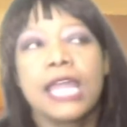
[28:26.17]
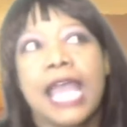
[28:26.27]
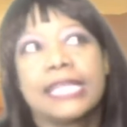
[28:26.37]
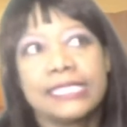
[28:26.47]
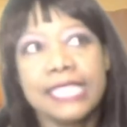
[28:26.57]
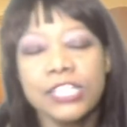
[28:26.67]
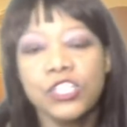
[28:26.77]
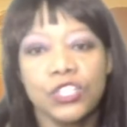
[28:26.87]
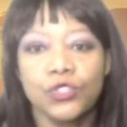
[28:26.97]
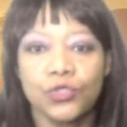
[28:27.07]

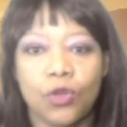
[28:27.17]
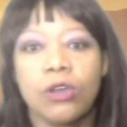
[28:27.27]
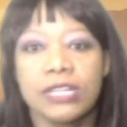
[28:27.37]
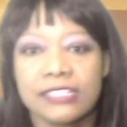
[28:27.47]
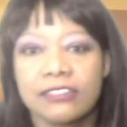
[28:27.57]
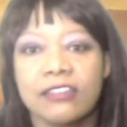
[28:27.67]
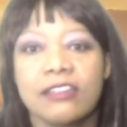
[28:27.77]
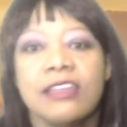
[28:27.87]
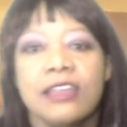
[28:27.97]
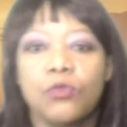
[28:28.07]
Attention to
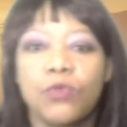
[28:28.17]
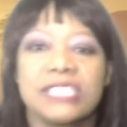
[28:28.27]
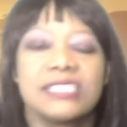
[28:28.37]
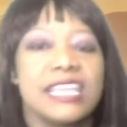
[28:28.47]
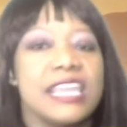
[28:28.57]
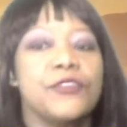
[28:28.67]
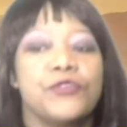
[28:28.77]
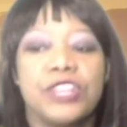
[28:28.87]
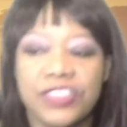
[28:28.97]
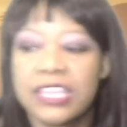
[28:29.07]
Oscar was
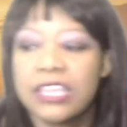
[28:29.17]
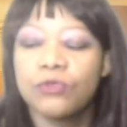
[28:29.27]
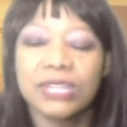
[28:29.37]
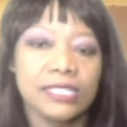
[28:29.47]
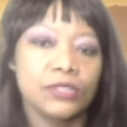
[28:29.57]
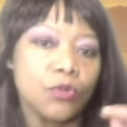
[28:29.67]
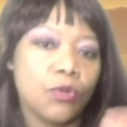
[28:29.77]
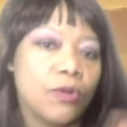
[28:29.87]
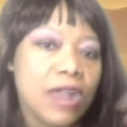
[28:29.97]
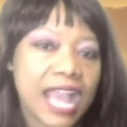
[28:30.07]
everything. He wanted
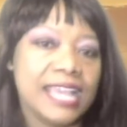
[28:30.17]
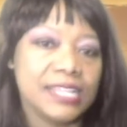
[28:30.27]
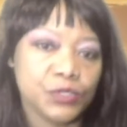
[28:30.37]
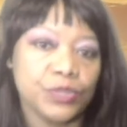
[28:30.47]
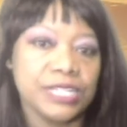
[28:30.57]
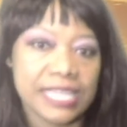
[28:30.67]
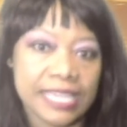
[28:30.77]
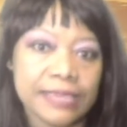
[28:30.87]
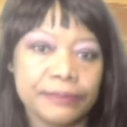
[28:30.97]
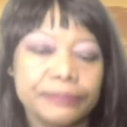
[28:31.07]
all eyes on
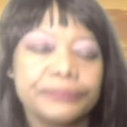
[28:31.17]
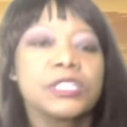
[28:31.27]
him.